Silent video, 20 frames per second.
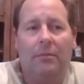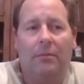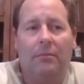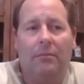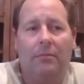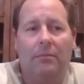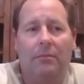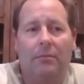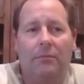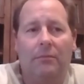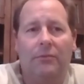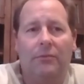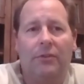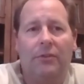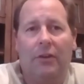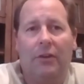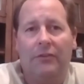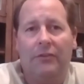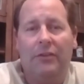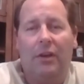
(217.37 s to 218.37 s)
starting the
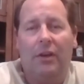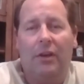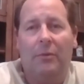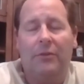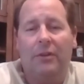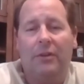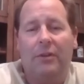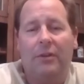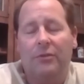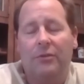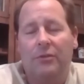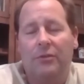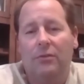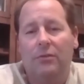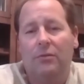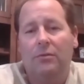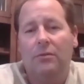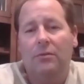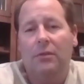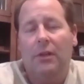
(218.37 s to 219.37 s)
summer
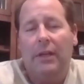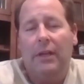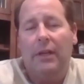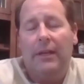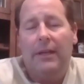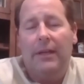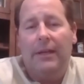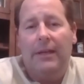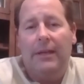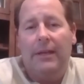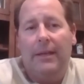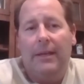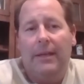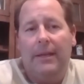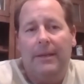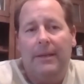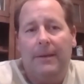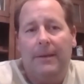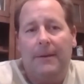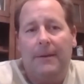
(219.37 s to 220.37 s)
school. And
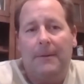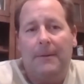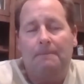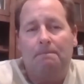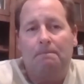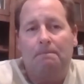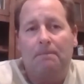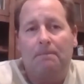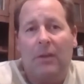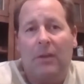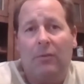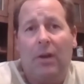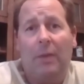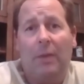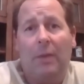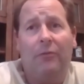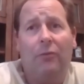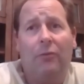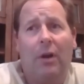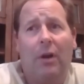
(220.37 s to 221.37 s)
right
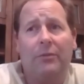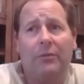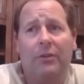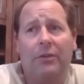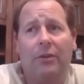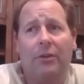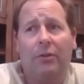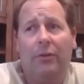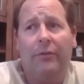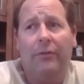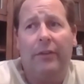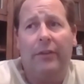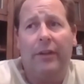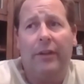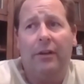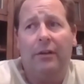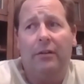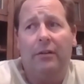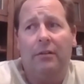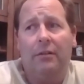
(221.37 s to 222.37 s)
before I was going to go over
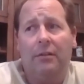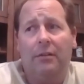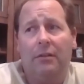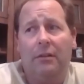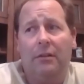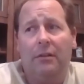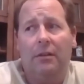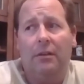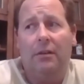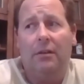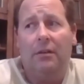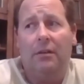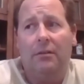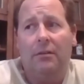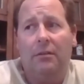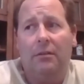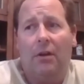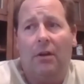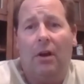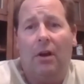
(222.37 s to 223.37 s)
there,
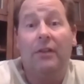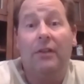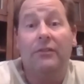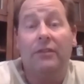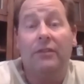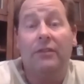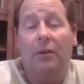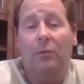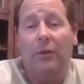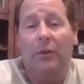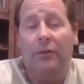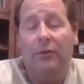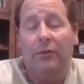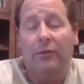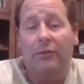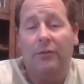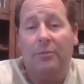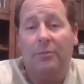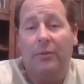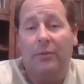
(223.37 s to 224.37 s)
Arkansas had went through
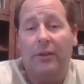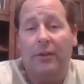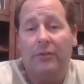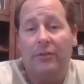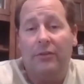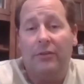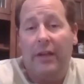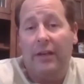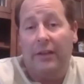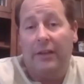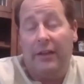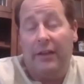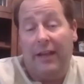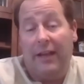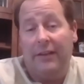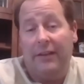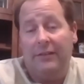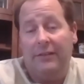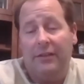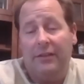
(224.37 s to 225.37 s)
their spring training. They had
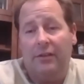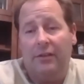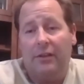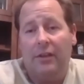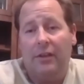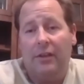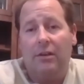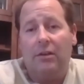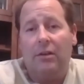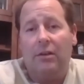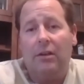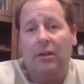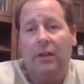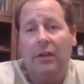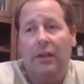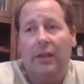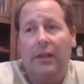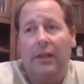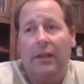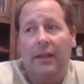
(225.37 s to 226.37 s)
a senior kicker,
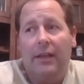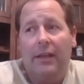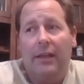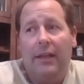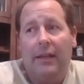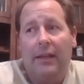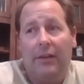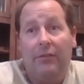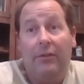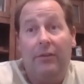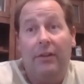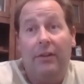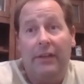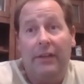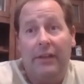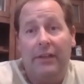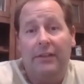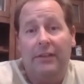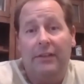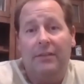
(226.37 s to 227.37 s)
and they really
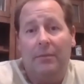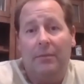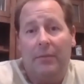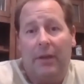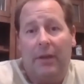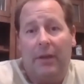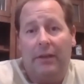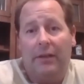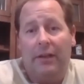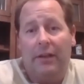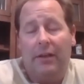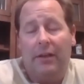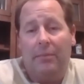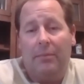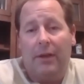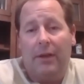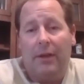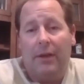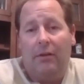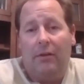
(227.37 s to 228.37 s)
needed somebody to help
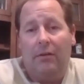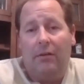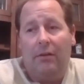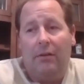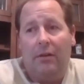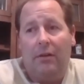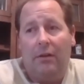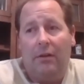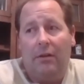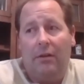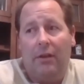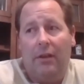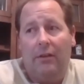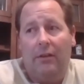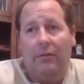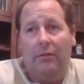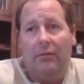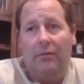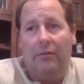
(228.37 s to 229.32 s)
out and,